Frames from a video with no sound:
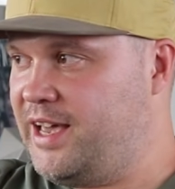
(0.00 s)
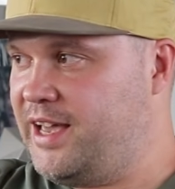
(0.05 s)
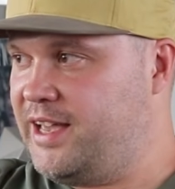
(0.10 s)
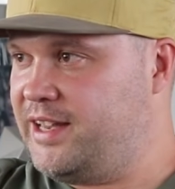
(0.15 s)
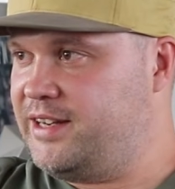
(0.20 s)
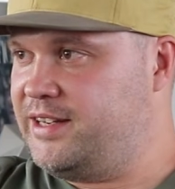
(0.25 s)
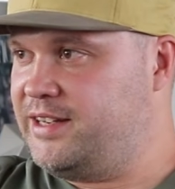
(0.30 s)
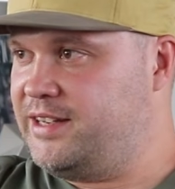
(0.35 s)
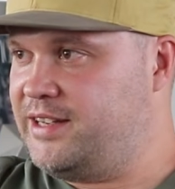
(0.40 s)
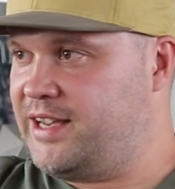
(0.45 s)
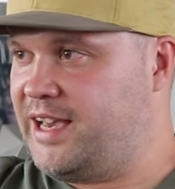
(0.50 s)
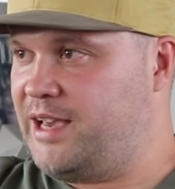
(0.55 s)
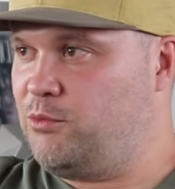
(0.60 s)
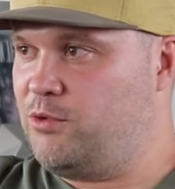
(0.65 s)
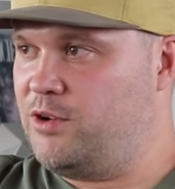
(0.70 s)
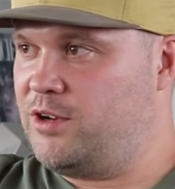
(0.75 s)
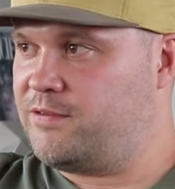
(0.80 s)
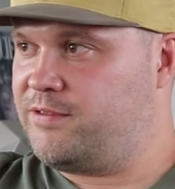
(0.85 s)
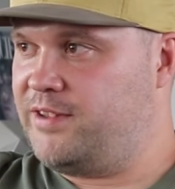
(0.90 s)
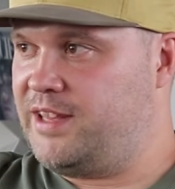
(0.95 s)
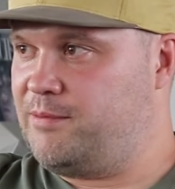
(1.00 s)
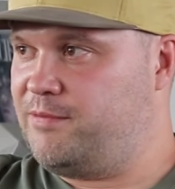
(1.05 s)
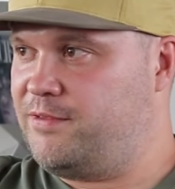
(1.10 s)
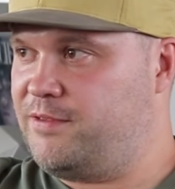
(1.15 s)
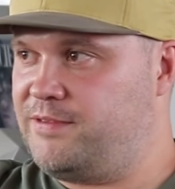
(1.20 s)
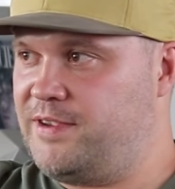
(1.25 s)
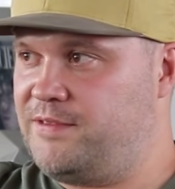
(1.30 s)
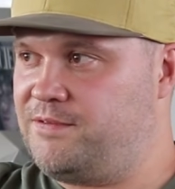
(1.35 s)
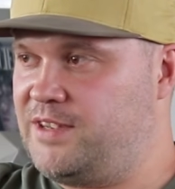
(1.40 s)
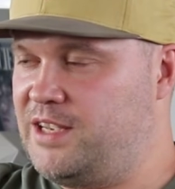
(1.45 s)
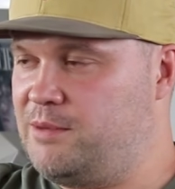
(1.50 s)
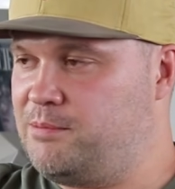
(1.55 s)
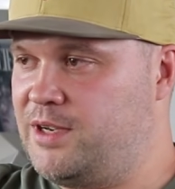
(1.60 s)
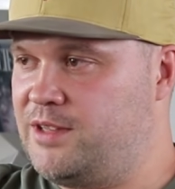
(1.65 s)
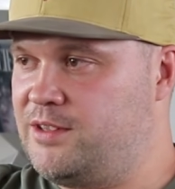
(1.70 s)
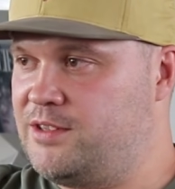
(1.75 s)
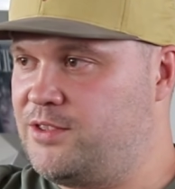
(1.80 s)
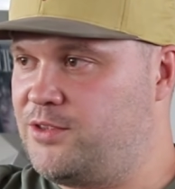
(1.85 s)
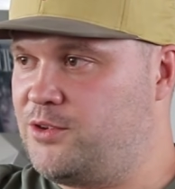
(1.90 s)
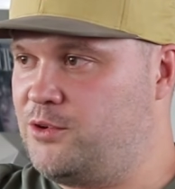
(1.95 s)
And I worked for them for 15
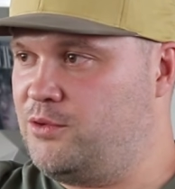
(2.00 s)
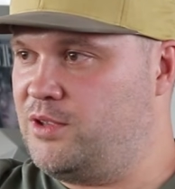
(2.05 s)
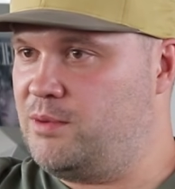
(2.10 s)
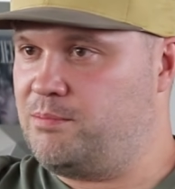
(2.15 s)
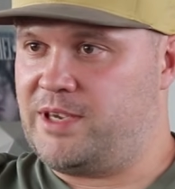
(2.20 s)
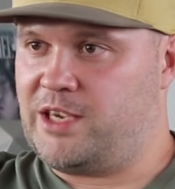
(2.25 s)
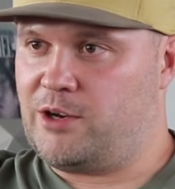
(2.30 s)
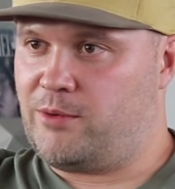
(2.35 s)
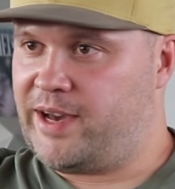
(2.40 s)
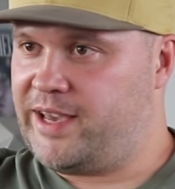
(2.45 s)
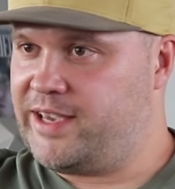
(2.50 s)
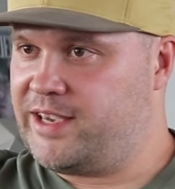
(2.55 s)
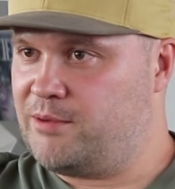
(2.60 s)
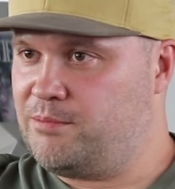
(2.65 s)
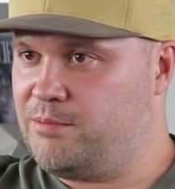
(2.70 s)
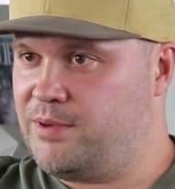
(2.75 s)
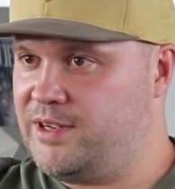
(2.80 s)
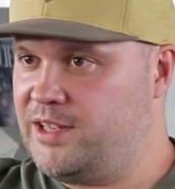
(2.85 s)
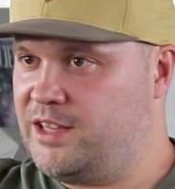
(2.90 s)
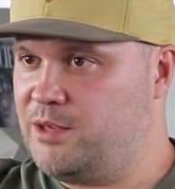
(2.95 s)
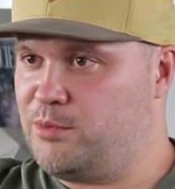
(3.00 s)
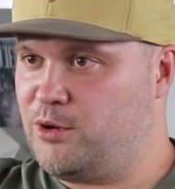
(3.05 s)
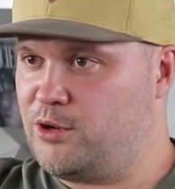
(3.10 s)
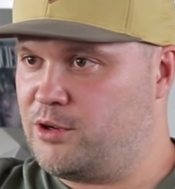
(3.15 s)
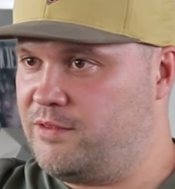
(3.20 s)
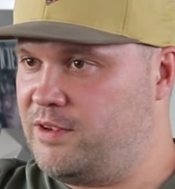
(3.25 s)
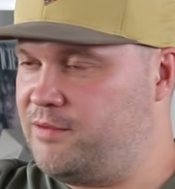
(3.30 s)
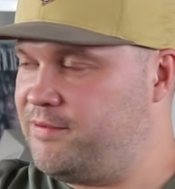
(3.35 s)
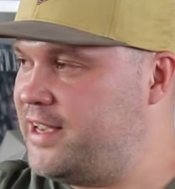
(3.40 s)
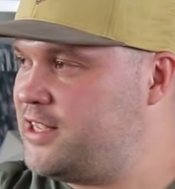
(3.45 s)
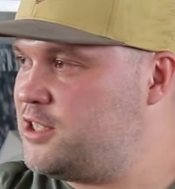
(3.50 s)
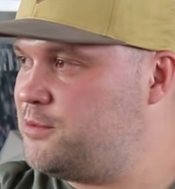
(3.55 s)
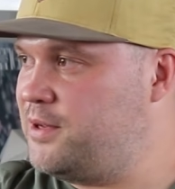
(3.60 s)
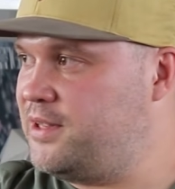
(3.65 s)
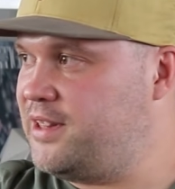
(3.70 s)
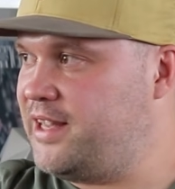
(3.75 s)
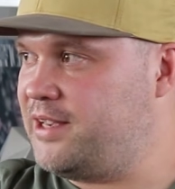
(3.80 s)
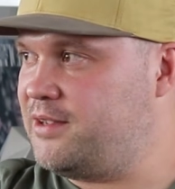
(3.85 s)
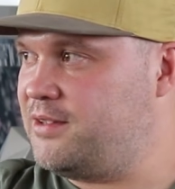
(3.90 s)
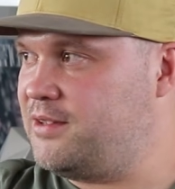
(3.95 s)
months through the BOI company, the Board of
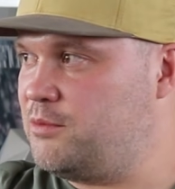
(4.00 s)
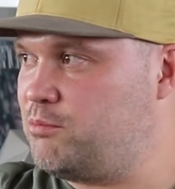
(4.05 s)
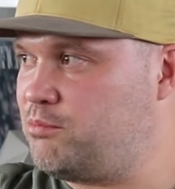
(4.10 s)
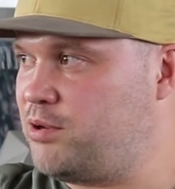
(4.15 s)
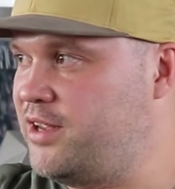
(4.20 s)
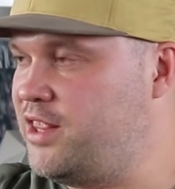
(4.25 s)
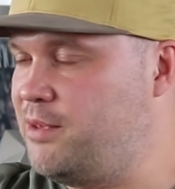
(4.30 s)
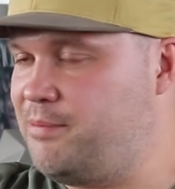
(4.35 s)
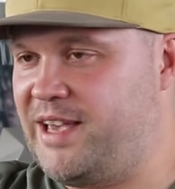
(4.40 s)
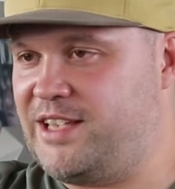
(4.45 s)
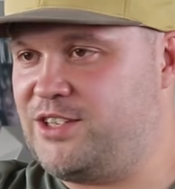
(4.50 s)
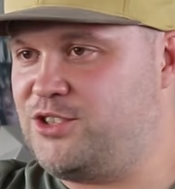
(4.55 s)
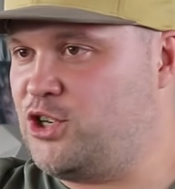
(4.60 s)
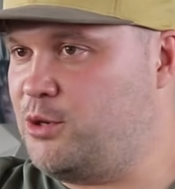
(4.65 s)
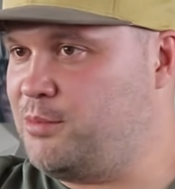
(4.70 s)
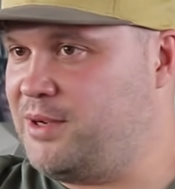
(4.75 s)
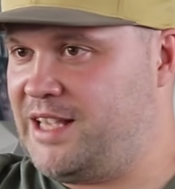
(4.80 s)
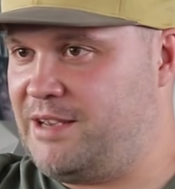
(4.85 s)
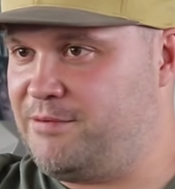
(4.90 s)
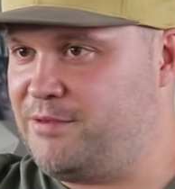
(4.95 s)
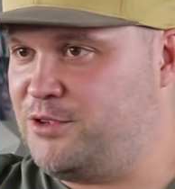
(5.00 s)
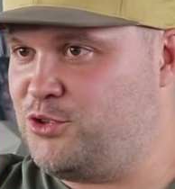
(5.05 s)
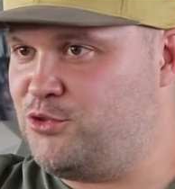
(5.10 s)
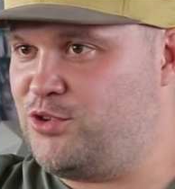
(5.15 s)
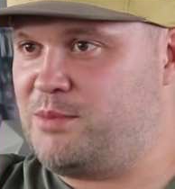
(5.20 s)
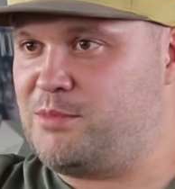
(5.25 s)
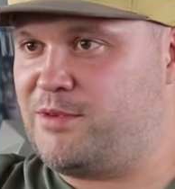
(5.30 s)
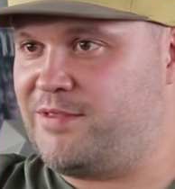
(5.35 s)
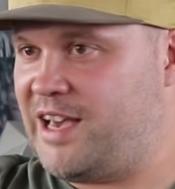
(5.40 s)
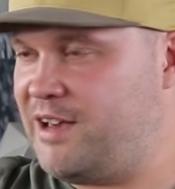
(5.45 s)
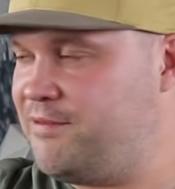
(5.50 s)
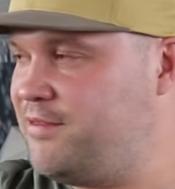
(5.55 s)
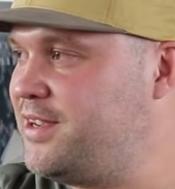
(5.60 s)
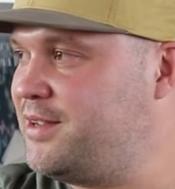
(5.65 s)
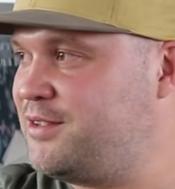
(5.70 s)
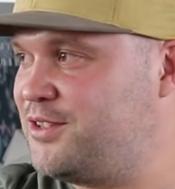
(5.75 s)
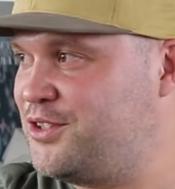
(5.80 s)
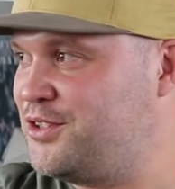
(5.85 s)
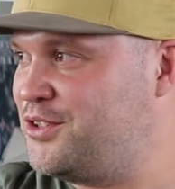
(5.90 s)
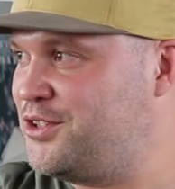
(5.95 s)
Investment, like probably the best job I'll ever dream of
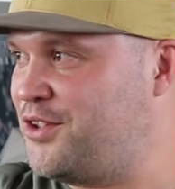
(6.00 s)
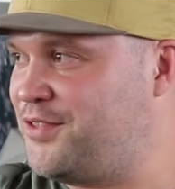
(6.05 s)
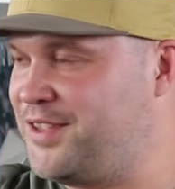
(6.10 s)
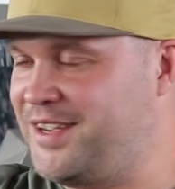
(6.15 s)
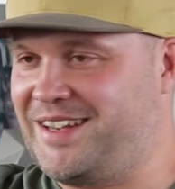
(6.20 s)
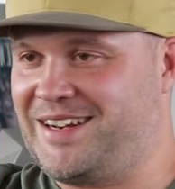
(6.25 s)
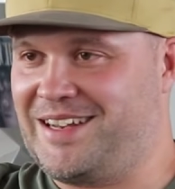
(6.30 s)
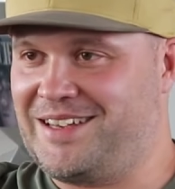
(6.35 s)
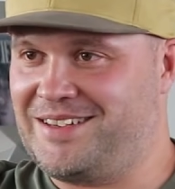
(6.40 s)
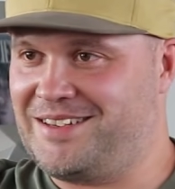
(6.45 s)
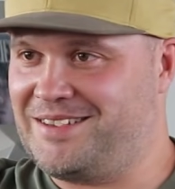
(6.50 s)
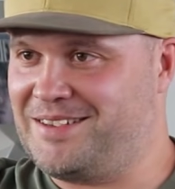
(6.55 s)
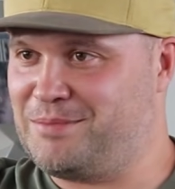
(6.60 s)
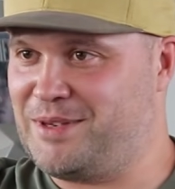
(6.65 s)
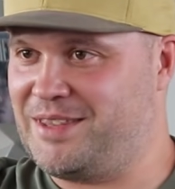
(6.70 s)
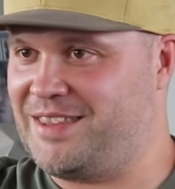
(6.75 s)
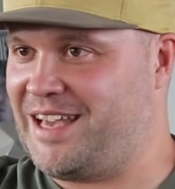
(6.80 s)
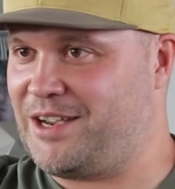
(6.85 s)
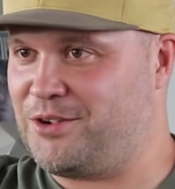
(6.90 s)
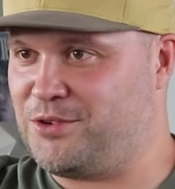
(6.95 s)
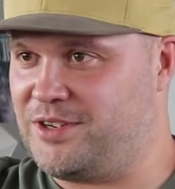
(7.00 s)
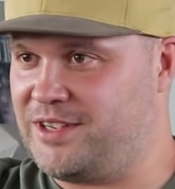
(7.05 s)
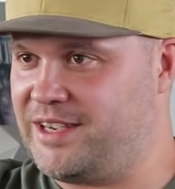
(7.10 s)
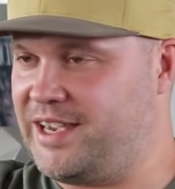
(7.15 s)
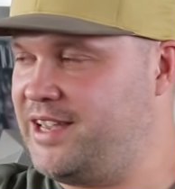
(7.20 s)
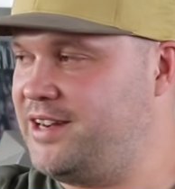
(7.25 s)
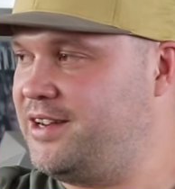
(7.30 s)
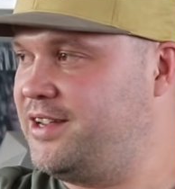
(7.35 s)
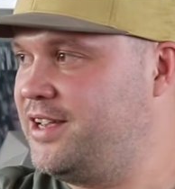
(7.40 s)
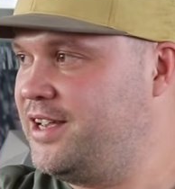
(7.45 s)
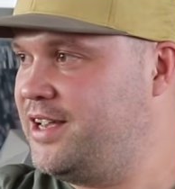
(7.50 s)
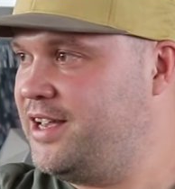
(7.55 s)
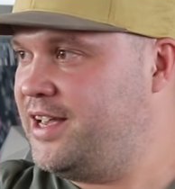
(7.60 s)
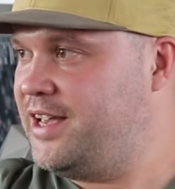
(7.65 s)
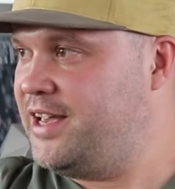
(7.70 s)
having. Nothing gonna be that good again.